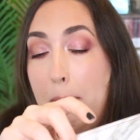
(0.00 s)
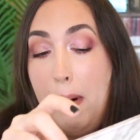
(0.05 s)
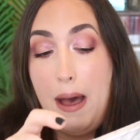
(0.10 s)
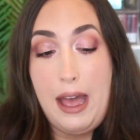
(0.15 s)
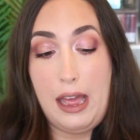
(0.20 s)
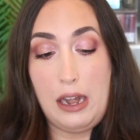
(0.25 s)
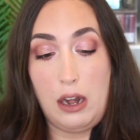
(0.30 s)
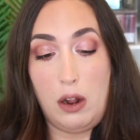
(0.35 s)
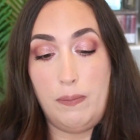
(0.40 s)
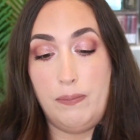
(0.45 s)

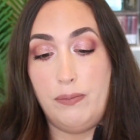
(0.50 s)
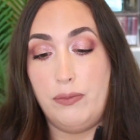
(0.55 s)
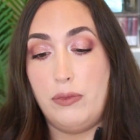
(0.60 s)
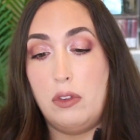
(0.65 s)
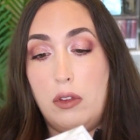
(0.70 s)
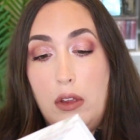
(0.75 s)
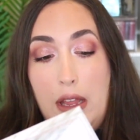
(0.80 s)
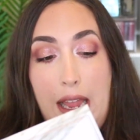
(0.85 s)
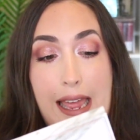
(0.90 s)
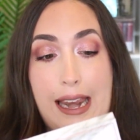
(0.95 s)
but
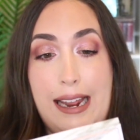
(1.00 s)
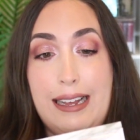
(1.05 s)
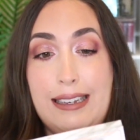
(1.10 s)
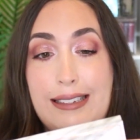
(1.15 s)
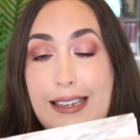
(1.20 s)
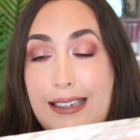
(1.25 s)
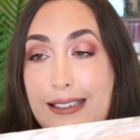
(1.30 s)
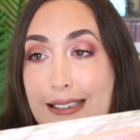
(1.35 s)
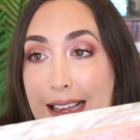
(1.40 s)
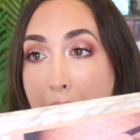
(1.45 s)
it
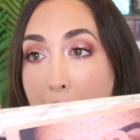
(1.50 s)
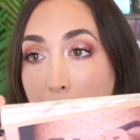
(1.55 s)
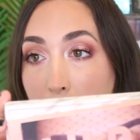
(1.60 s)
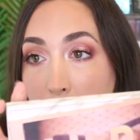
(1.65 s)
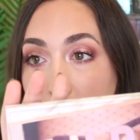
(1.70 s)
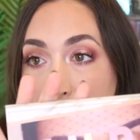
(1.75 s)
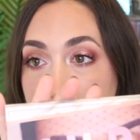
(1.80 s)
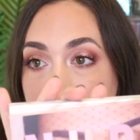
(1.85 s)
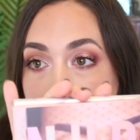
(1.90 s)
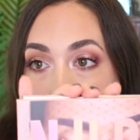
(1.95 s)
is
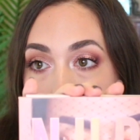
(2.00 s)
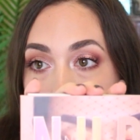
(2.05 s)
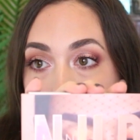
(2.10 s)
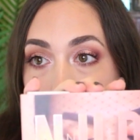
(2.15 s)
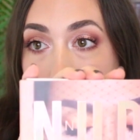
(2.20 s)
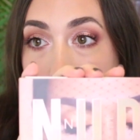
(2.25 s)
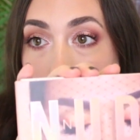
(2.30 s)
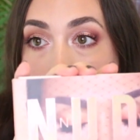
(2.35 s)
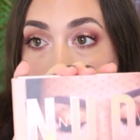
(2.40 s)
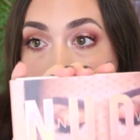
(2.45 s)
exactly the same
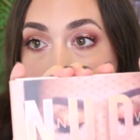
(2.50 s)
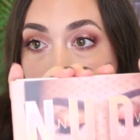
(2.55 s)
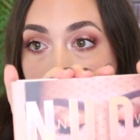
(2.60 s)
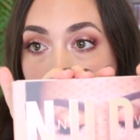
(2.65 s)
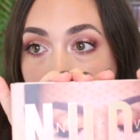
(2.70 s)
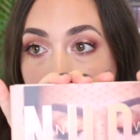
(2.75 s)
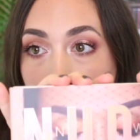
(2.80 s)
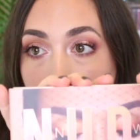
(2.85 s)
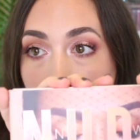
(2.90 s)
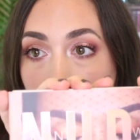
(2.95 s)
size.
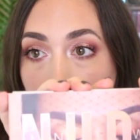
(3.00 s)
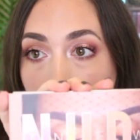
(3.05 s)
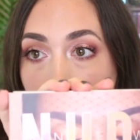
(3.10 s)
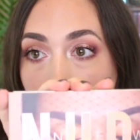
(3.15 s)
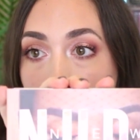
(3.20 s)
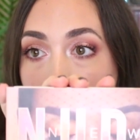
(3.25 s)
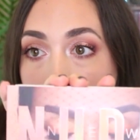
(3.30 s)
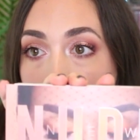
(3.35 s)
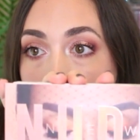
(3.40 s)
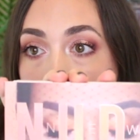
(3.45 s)

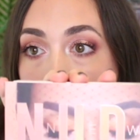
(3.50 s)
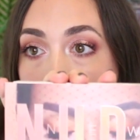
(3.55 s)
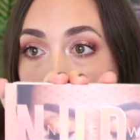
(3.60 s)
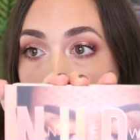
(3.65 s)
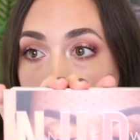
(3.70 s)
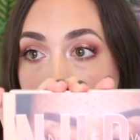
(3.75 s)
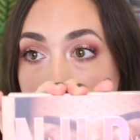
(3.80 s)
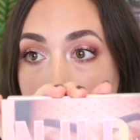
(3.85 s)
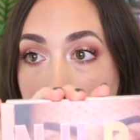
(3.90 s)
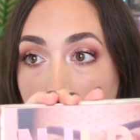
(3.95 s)
So
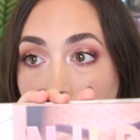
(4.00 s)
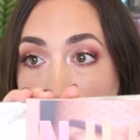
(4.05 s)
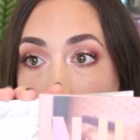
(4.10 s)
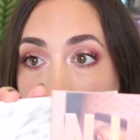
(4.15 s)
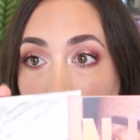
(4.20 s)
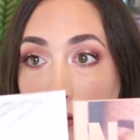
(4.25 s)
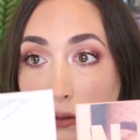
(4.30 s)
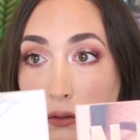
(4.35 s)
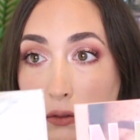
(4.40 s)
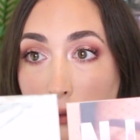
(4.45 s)
yeah,
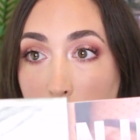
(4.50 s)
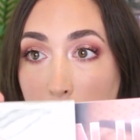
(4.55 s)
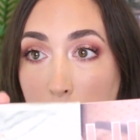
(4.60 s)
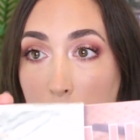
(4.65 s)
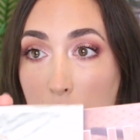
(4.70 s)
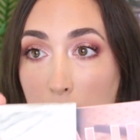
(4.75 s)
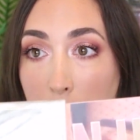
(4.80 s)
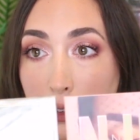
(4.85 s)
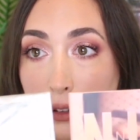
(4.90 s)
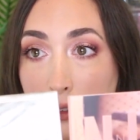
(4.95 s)

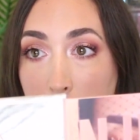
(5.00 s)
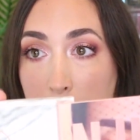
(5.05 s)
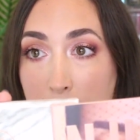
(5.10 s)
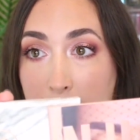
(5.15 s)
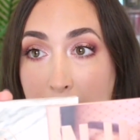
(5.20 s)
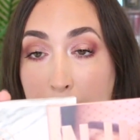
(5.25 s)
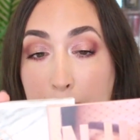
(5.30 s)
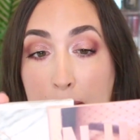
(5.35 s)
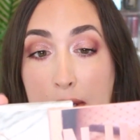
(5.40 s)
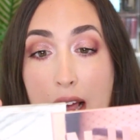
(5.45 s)

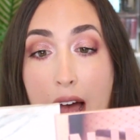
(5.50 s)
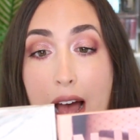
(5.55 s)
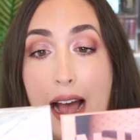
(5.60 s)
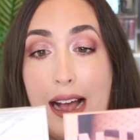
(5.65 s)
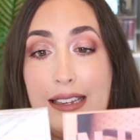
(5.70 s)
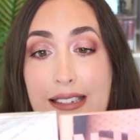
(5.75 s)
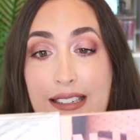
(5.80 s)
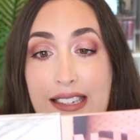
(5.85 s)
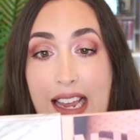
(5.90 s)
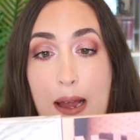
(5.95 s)
same
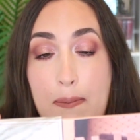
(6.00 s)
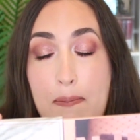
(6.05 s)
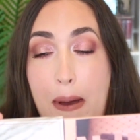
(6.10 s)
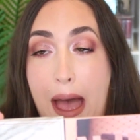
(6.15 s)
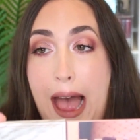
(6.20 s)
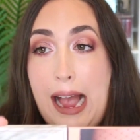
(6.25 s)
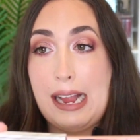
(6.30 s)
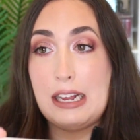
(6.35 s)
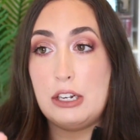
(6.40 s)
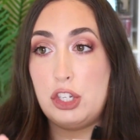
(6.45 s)
size, same
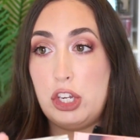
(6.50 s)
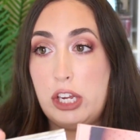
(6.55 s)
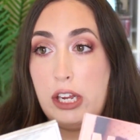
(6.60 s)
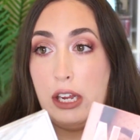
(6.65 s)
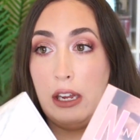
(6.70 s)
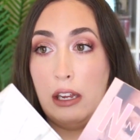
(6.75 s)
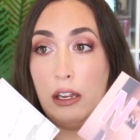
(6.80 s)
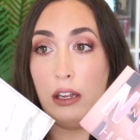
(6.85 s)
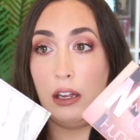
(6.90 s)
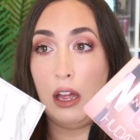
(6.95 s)

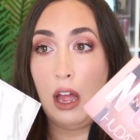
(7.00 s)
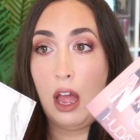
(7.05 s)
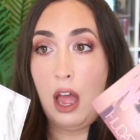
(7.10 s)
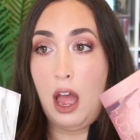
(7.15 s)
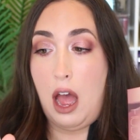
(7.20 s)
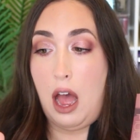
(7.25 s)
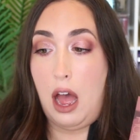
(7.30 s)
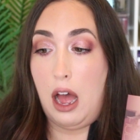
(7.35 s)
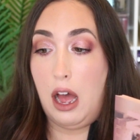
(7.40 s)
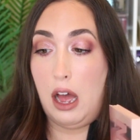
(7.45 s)
packaging,
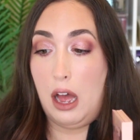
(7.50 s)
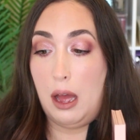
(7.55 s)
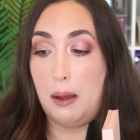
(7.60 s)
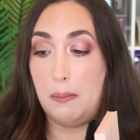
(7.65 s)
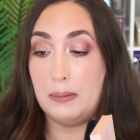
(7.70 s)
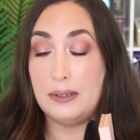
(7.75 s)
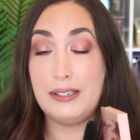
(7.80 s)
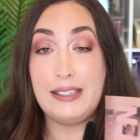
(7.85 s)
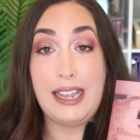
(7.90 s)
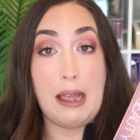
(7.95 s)

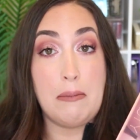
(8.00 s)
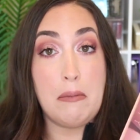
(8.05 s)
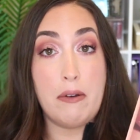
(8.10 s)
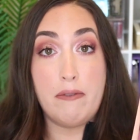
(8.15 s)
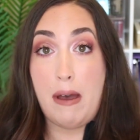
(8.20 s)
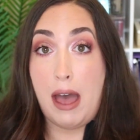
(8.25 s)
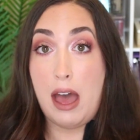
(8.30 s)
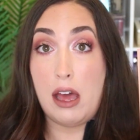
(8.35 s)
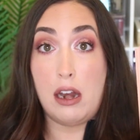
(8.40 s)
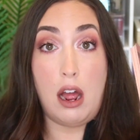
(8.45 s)
um, same
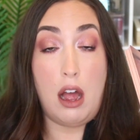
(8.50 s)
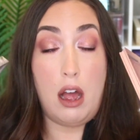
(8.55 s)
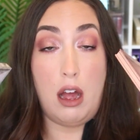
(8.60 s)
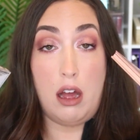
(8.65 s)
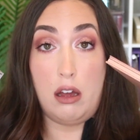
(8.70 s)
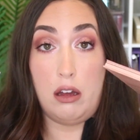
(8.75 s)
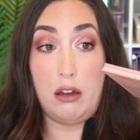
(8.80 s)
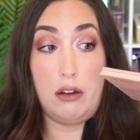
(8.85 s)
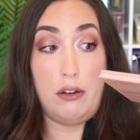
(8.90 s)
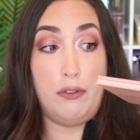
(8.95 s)
amount
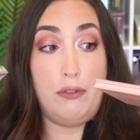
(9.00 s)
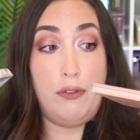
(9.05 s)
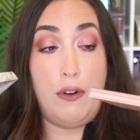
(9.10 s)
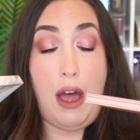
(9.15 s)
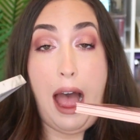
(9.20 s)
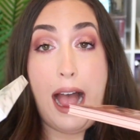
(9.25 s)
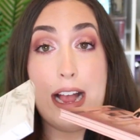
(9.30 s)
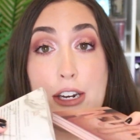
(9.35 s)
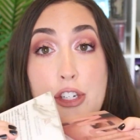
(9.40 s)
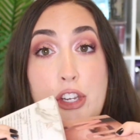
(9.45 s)
of
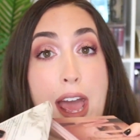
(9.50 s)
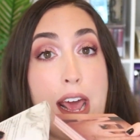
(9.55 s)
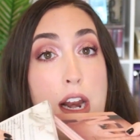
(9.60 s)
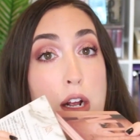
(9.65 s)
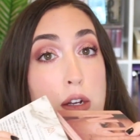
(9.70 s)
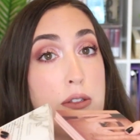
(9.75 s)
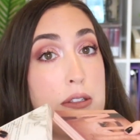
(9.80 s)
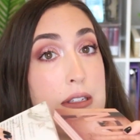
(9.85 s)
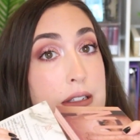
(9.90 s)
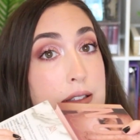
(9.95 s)

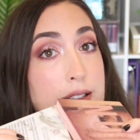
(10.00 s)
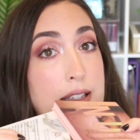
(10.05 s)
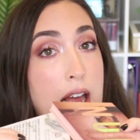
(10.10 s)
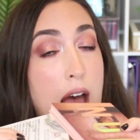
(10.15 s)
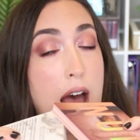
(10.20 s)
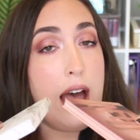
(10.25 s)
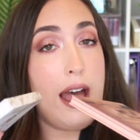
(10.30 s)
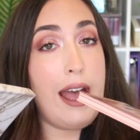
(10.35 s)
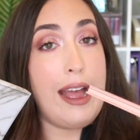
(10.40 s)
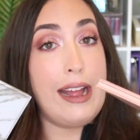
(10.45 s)
eyeshadows
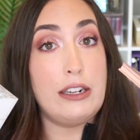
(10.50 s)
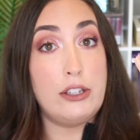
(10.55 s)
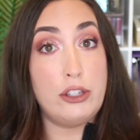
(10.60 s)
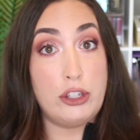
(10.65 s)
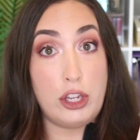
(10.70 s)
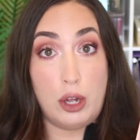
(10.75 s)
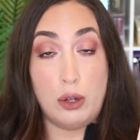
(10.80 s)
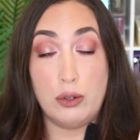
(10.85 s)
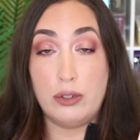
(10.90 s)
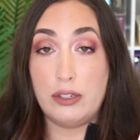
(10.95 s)
inside,
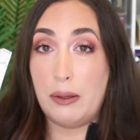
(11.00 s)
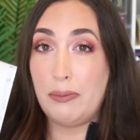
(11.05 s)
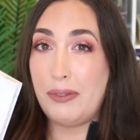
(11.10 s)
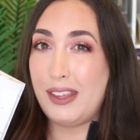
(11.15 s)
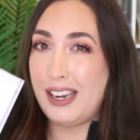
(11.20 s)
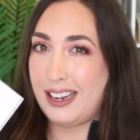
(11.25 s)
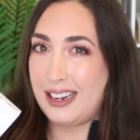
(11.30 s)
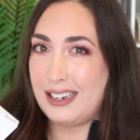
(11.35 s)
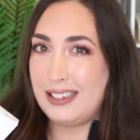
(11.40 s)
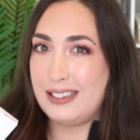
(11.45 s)
so
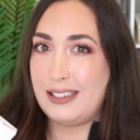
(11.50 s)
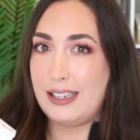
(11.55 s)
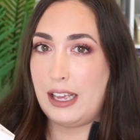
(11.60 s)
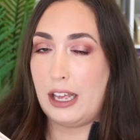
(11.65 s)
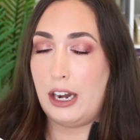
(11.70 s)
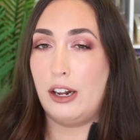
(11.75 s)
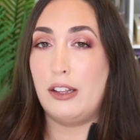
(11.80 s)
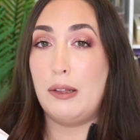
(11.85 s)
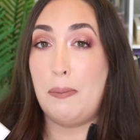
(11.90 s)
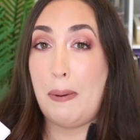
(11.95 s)
something to
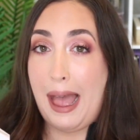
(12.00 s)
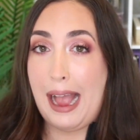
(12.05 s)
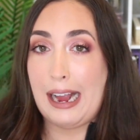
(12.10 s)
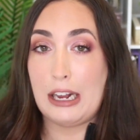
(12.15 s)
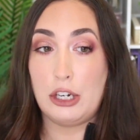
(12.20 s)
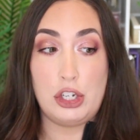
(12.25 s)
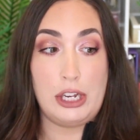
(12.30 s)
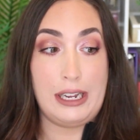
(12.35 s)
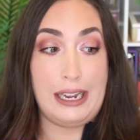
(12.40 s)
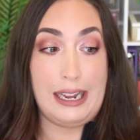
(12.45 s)
consider. The
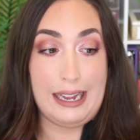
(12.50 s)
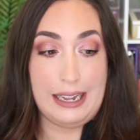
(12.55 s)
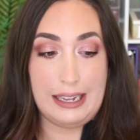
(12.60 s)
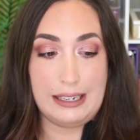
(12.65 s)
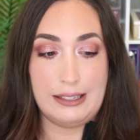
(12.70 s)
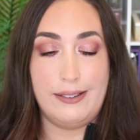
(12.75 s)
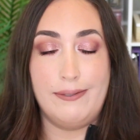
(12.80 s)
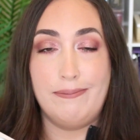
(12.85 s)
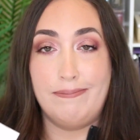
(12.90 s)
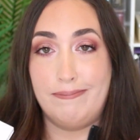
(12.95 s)
packaging
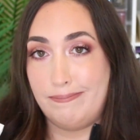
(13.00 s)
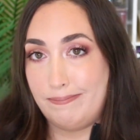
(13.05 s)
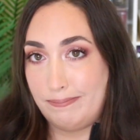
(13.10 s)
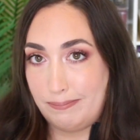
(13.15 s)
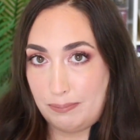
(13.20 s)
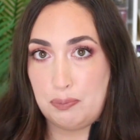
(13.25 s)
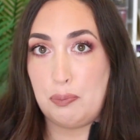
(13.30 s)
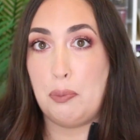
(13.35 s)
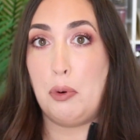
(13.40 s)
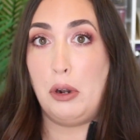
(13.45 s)
is
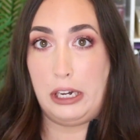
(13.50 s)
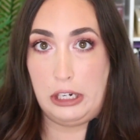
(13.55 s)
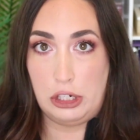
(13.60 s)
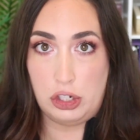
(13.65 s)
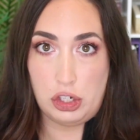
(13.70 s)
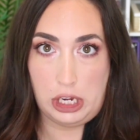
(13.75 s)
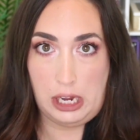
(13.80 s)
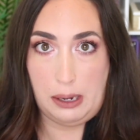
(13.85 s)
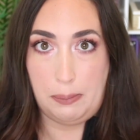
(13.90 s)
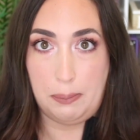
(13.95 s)
pretty
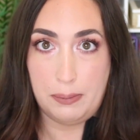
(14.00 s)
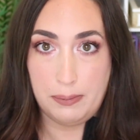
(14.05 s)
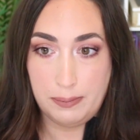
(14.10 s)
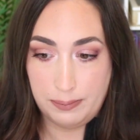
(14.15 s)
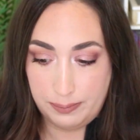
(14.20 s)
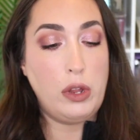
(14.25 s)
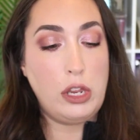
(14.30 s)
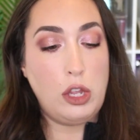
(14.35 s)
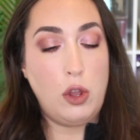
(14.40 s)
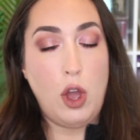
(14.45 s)
cheap.
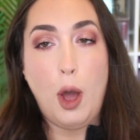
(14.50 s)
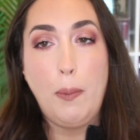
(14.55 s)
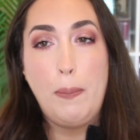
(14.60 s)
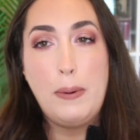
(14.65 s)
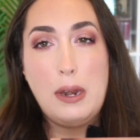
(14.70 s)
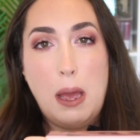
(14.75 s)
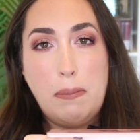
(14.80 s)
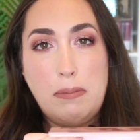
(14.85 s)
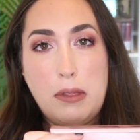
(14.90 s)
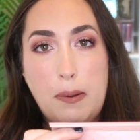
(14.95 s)
When you
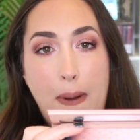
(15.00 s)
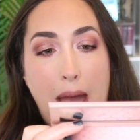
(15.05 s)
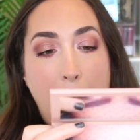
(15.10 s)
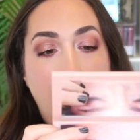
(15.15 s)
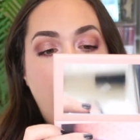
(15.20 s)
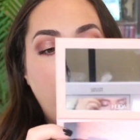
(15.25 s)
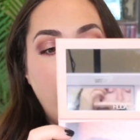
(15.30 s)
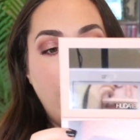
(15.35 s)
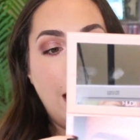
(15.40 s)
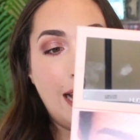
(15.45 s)
open up the
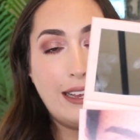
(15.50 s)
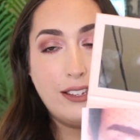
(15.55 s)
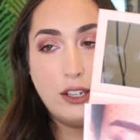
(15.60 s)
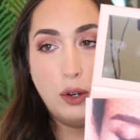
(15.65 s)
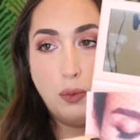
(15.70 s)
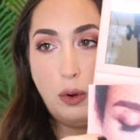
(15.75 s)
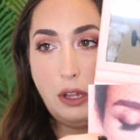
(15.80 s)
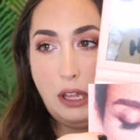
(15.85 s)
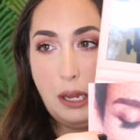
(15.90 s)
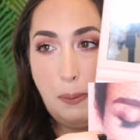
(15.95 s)
palette, it
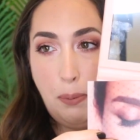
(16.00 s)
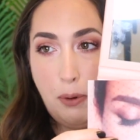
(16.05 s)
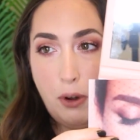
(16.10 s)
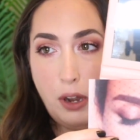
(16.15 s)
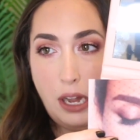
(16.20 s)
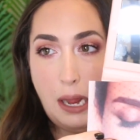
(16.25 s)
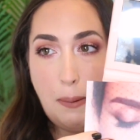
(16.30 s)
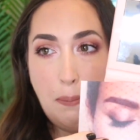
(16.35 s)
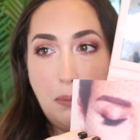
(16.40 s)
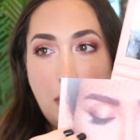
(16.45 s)
has a really
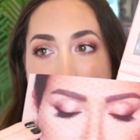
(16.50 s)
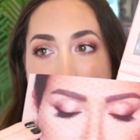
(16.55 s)
pretty